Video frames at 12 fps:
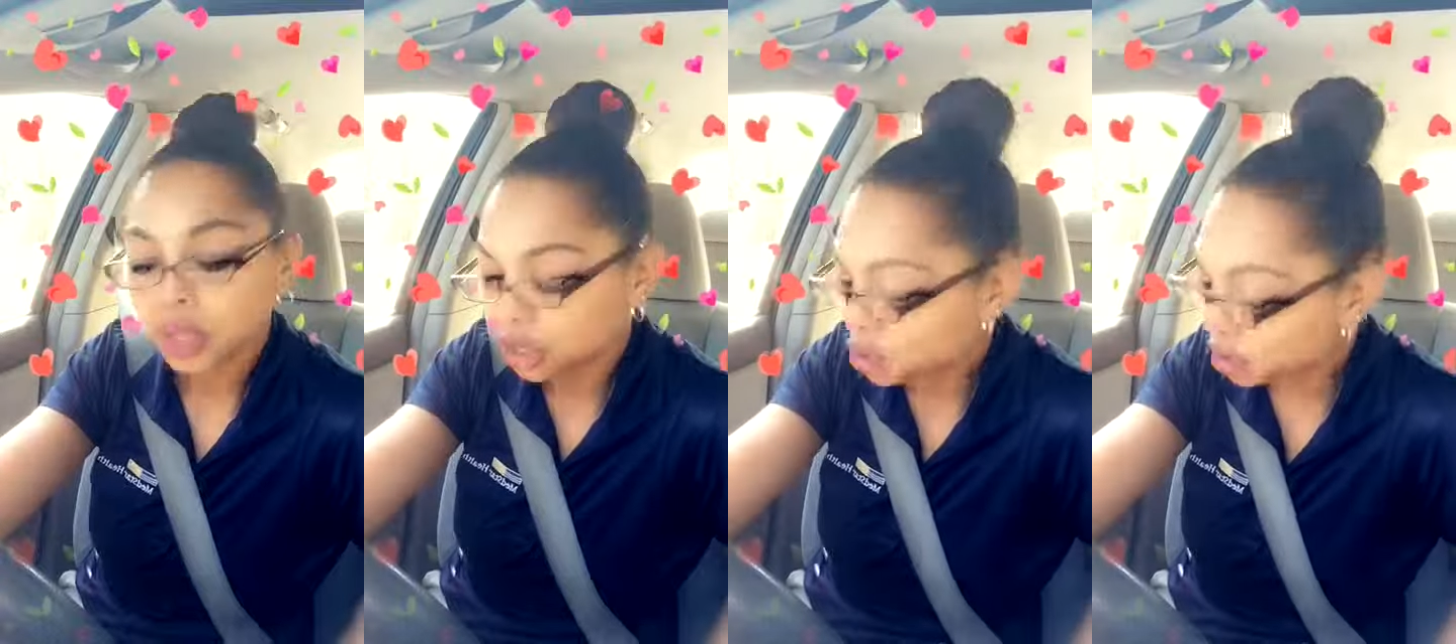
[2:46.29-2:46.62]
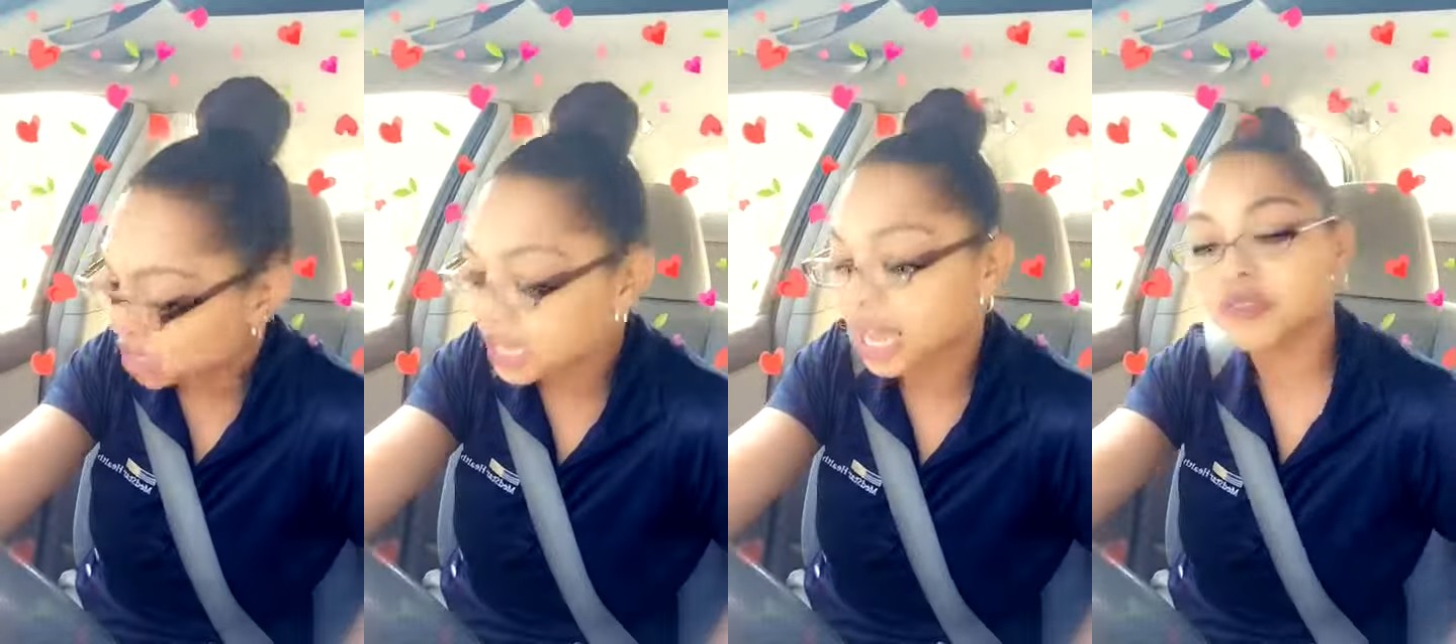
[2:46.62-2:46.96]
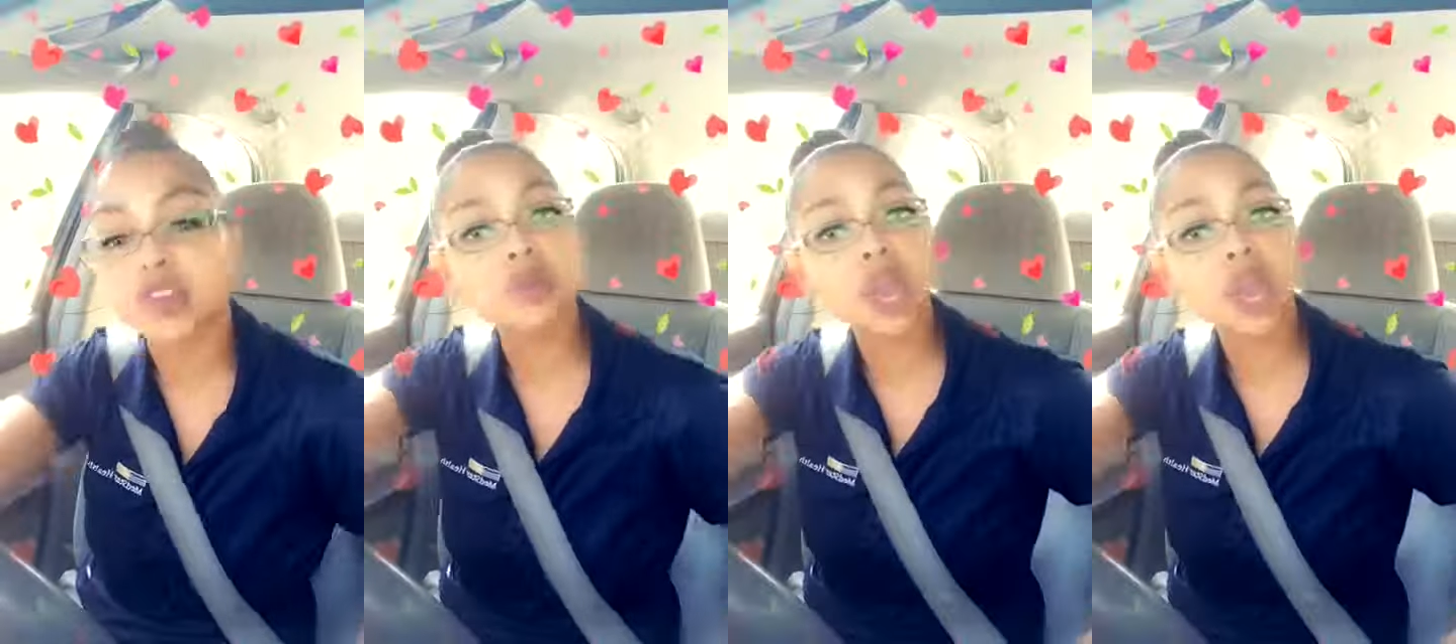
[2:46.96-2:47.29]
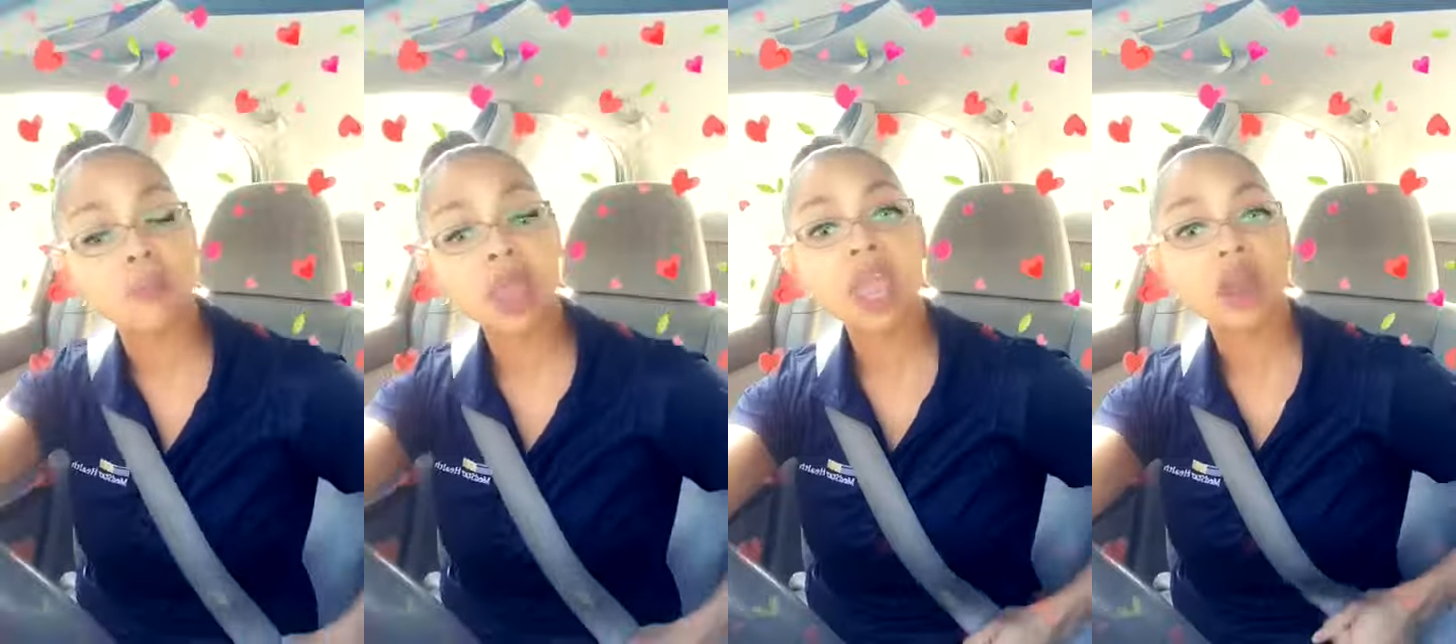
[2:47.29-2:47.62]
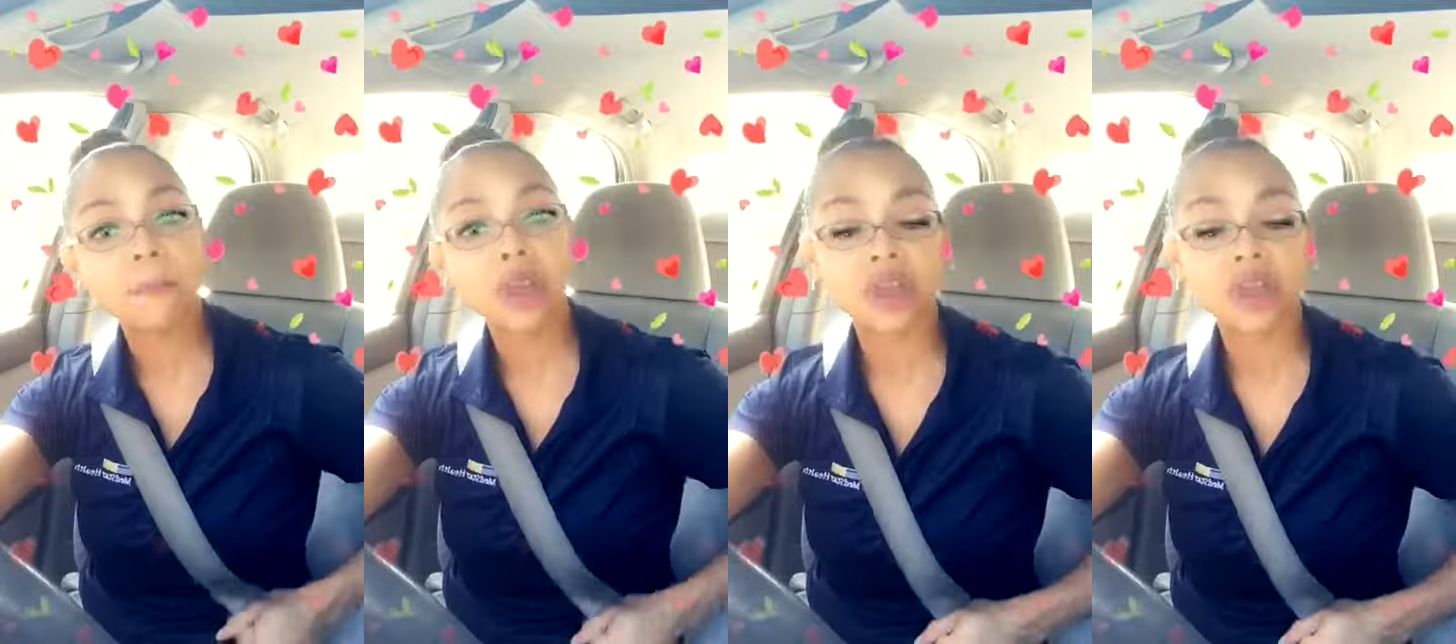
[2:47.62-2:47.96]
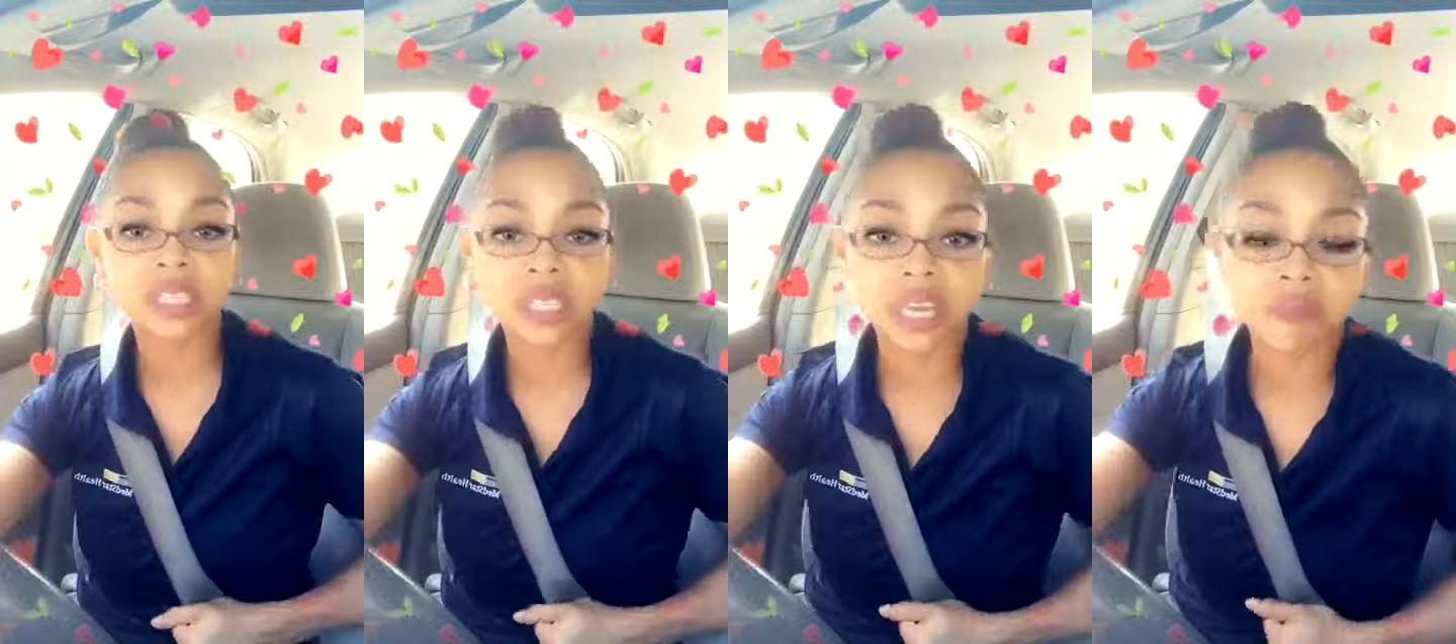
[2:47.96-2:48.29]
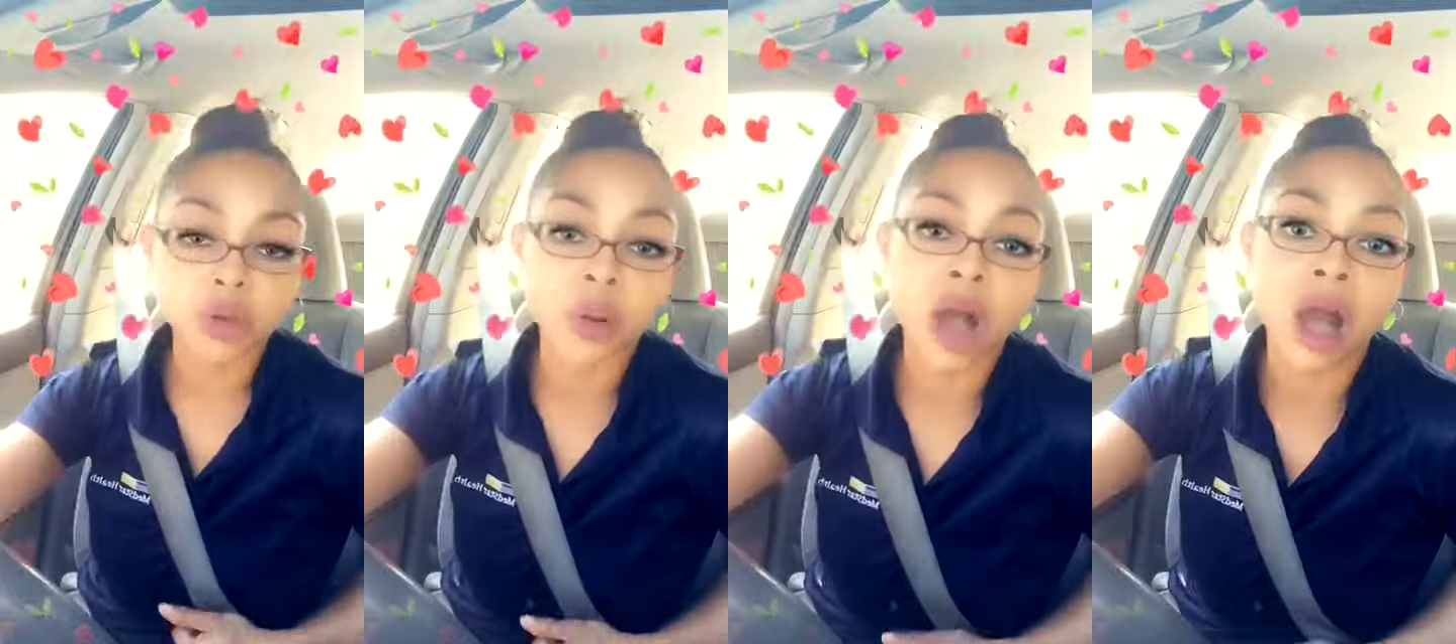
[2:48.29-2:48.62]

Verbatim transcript: You can say a few Hail Marys and a few Our